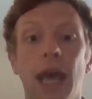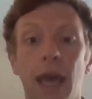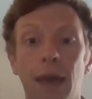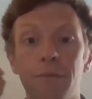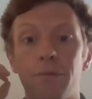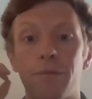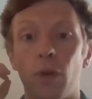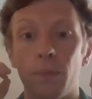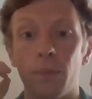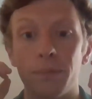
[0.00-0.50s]

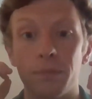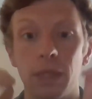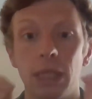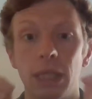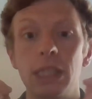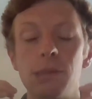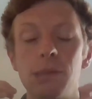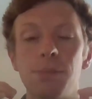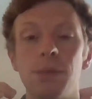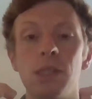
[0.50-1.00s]
And from
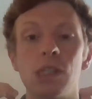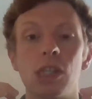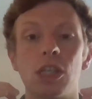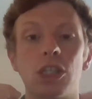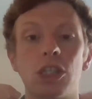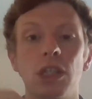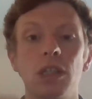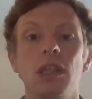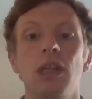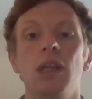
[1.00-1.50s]
this
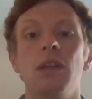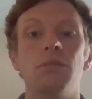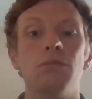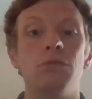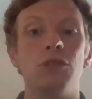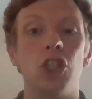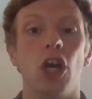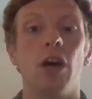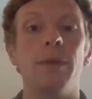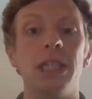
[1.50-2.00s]
position,
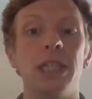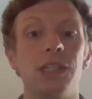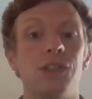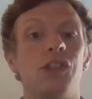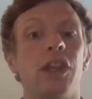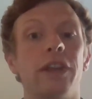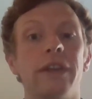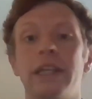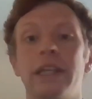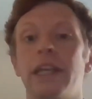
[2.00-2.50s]
Germany
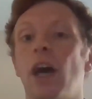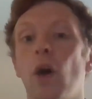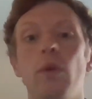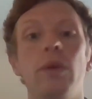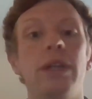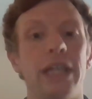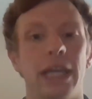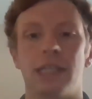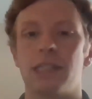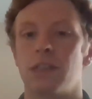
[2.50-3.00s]
suddenly
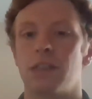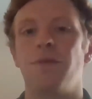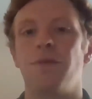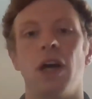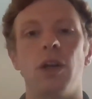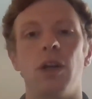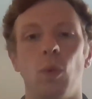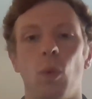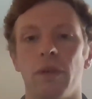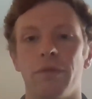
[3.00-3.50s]
only has to
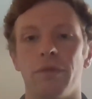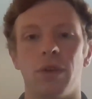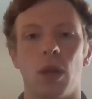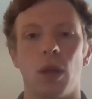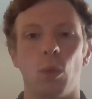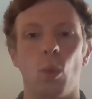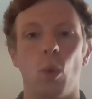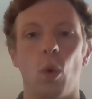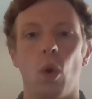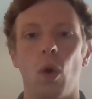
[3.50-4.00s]
fight a
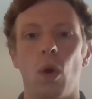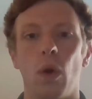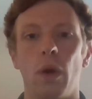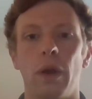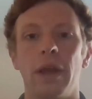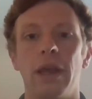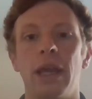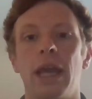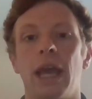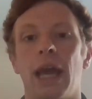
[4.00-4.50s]
one-front war.
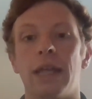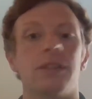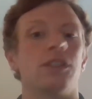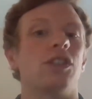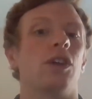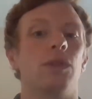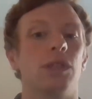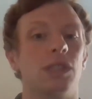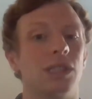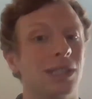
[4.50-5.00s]
And
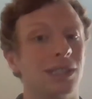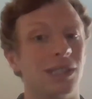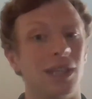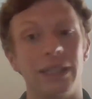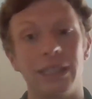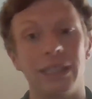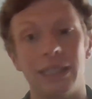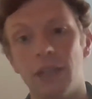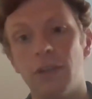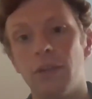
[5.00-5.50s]
so there's this
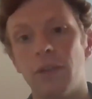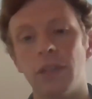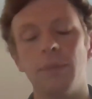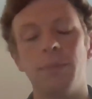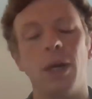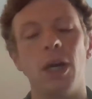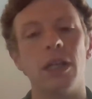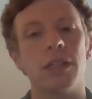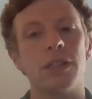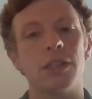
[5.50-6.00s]
idea on the
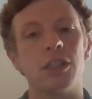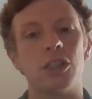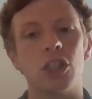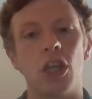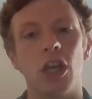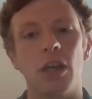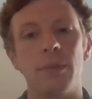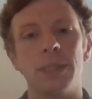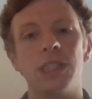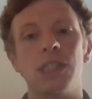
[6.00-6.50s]
part of the
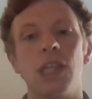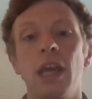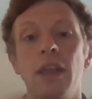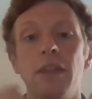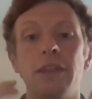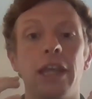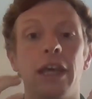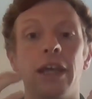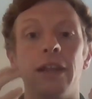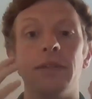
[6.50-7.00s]

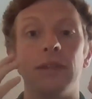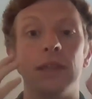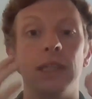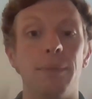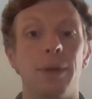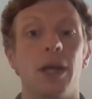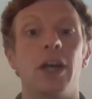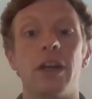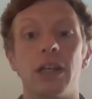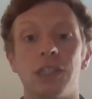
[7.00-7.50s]
Germans that the
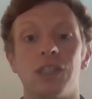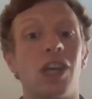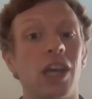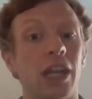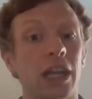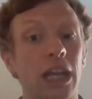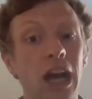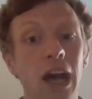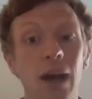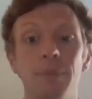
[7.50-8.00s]
Americans are
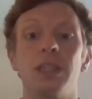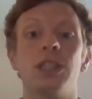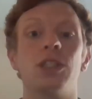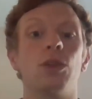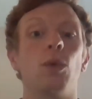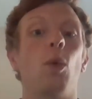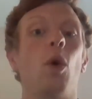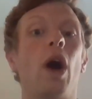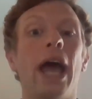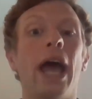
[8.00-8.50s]
going to come into
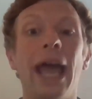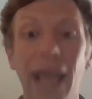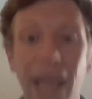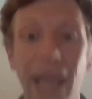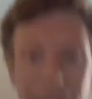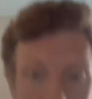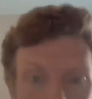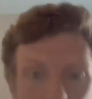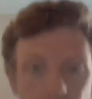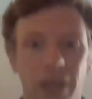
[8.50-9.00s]
the war
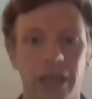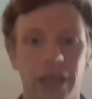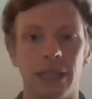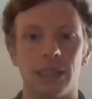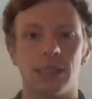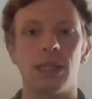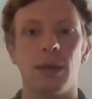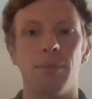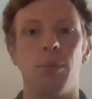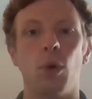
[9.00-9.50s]
anyway
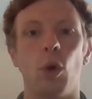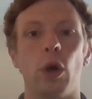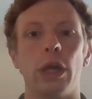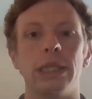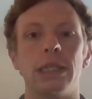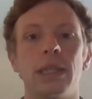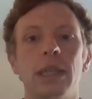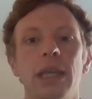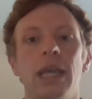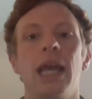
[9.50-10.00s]
at some
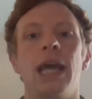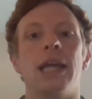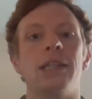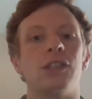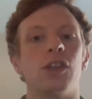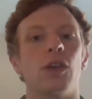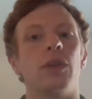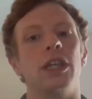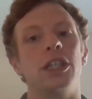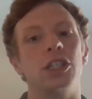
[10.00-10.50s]
point.
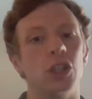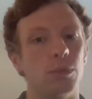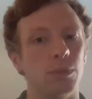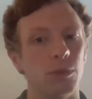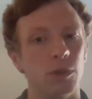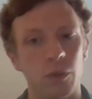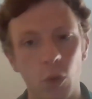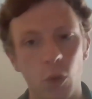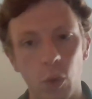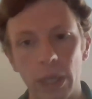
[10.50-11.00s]
And so they should
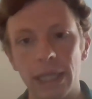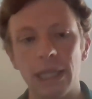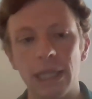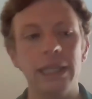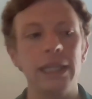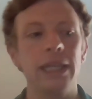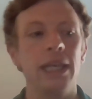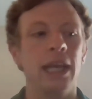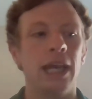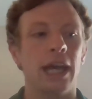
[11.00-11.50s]
move
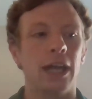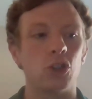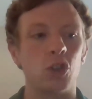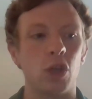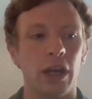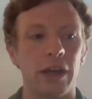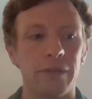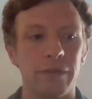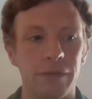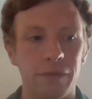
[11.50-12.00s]
quickly and
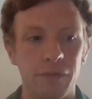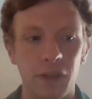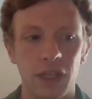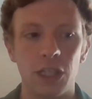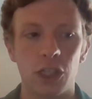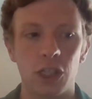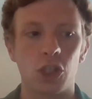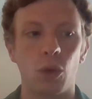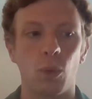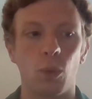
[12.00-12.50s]
try and
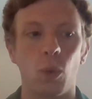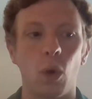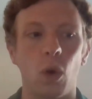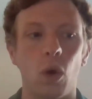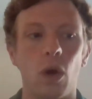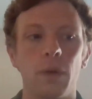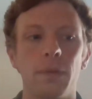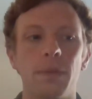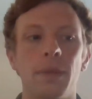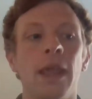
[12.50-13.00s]
finish the
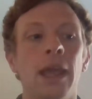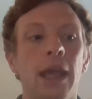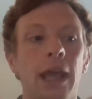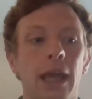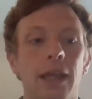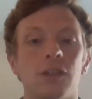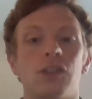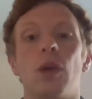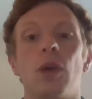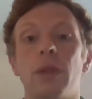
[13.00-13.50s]
war.
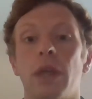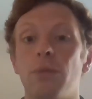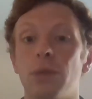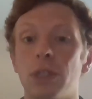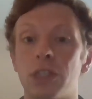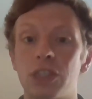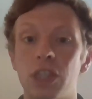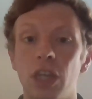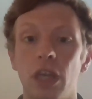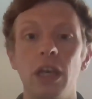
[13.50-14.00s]
And so they
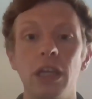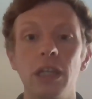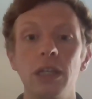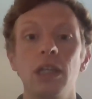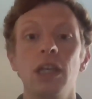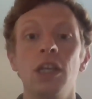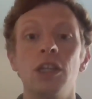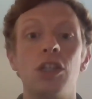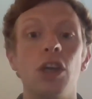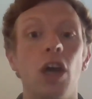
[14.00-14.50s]
return
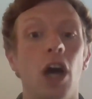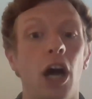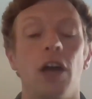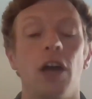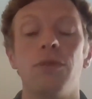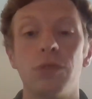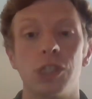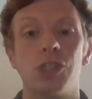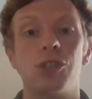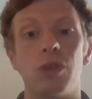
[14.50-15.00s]
to
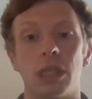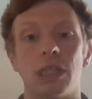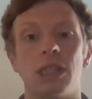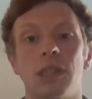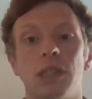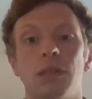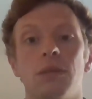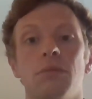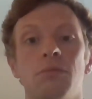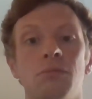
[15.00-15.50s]

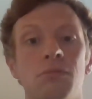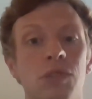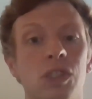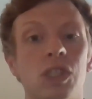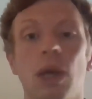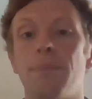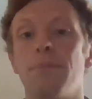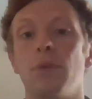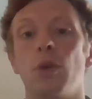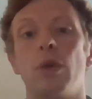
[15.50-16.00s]
unrestricted
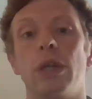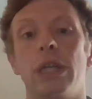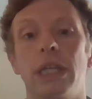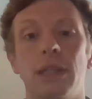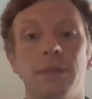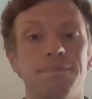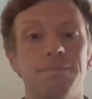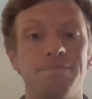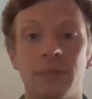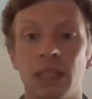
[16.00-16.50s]

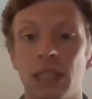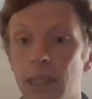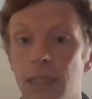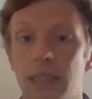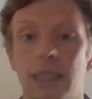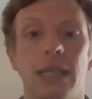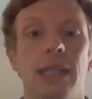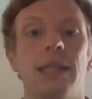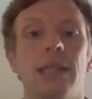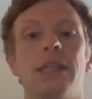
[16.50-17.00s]
submarine
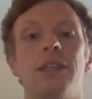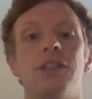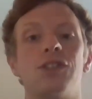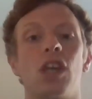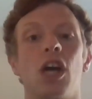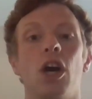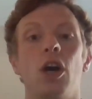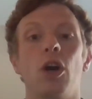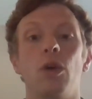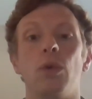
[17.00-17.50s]
killing
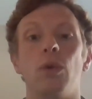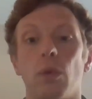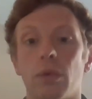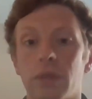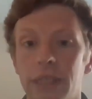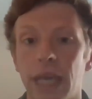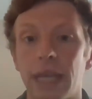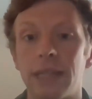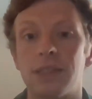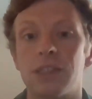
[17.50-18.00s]
zone or
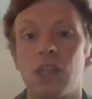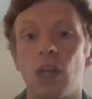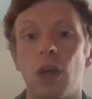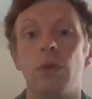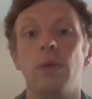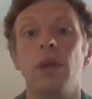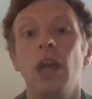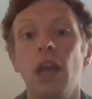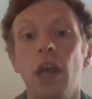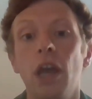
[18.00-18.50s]
dead
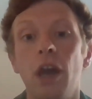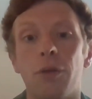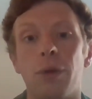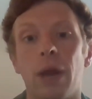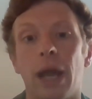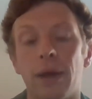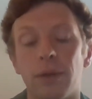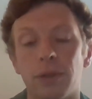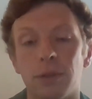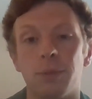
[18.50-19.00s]
zone
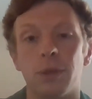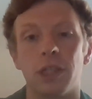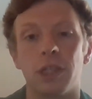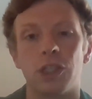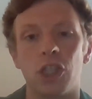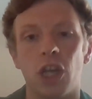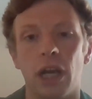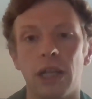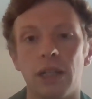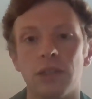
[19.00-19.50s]
around the
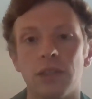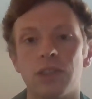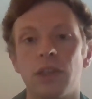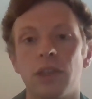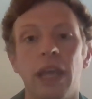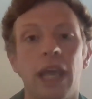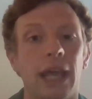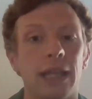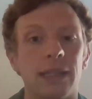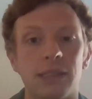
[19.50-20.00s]
British Isles
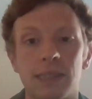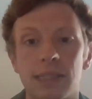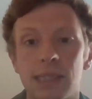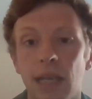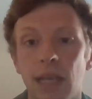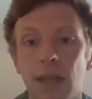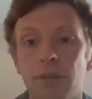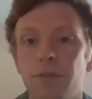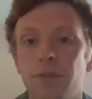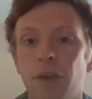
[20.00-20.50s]
and
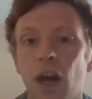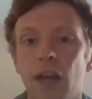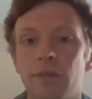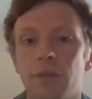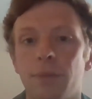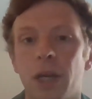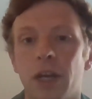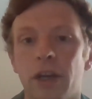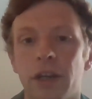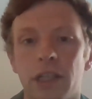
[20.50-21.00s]
sink
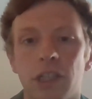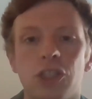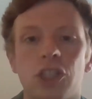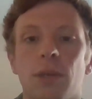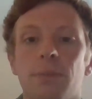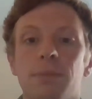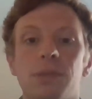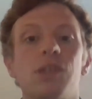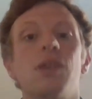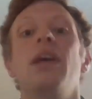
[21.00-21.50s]
5 American
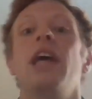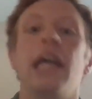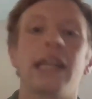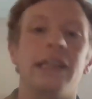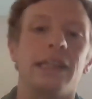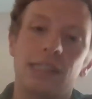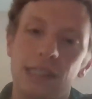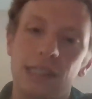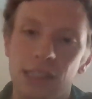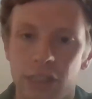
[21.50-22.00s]
ships.
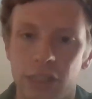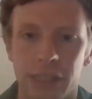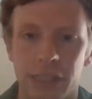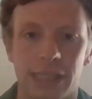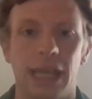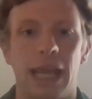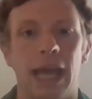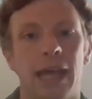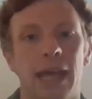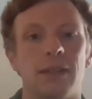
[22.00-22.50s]
And this is just
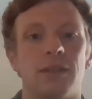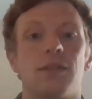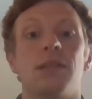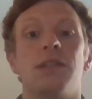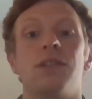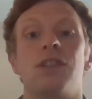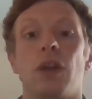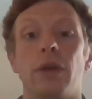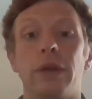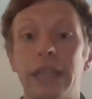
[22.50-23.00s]
the end.
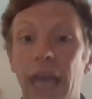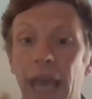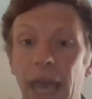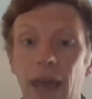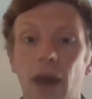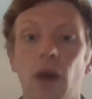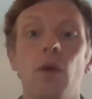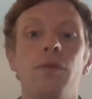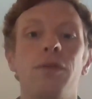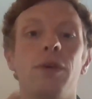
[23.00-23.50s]
So
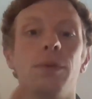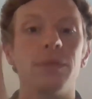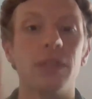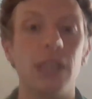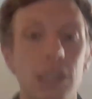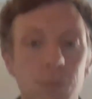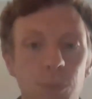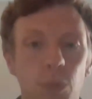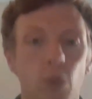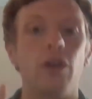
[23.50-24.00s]
now, from
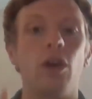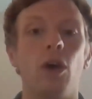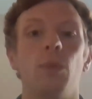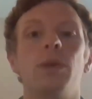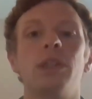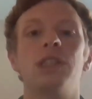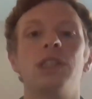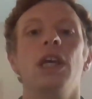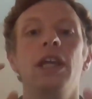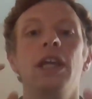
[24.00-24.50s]
this point
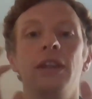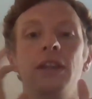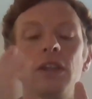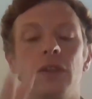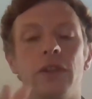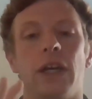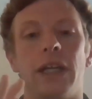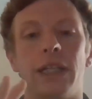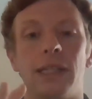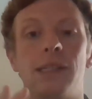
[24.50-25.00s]
onwards, the
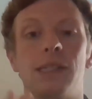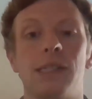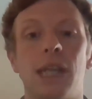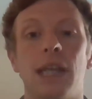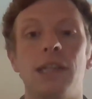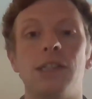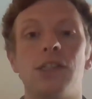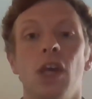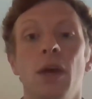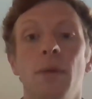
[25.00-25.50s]
United
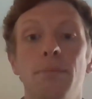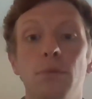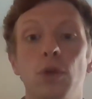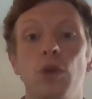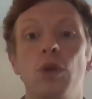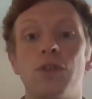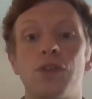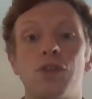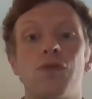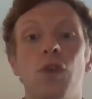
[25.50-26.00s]
States
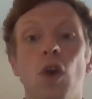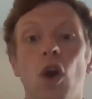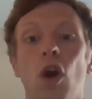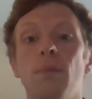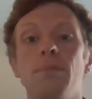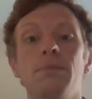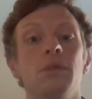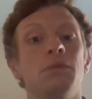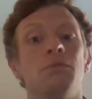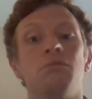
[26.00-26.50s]
moves
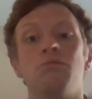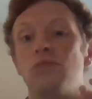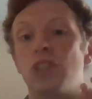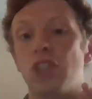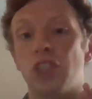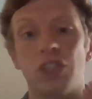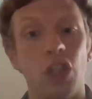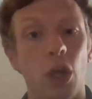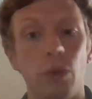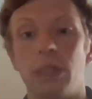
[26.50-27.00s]
from
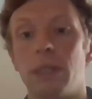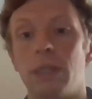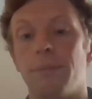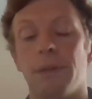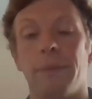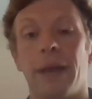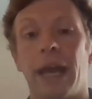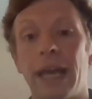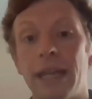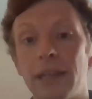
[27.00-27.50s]
just no
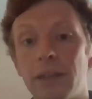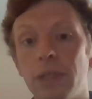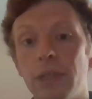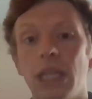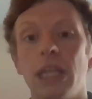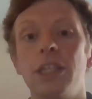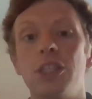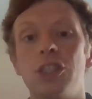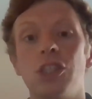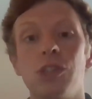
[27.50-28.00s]
diplomatic
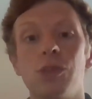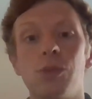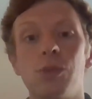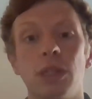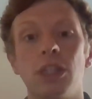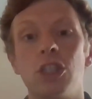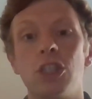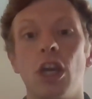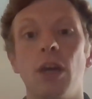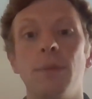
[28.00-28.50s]
relations
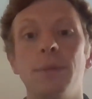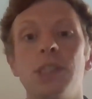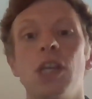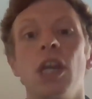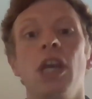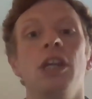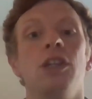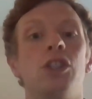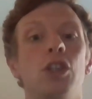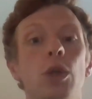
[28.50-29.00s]
with the
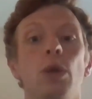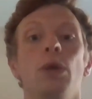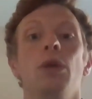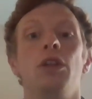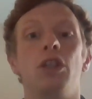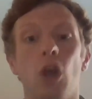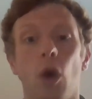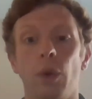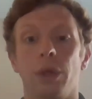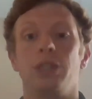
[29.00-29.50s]
Germans to
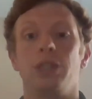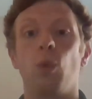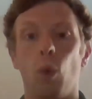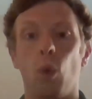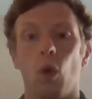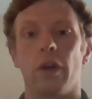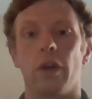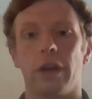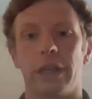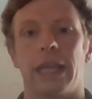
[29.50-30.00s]
going to
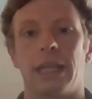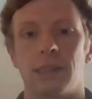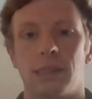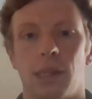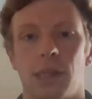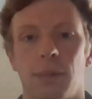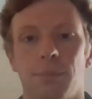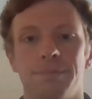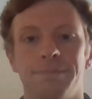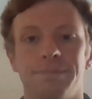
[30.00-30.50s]
war
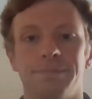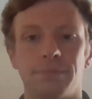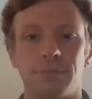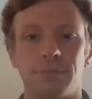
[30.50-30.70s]
against them.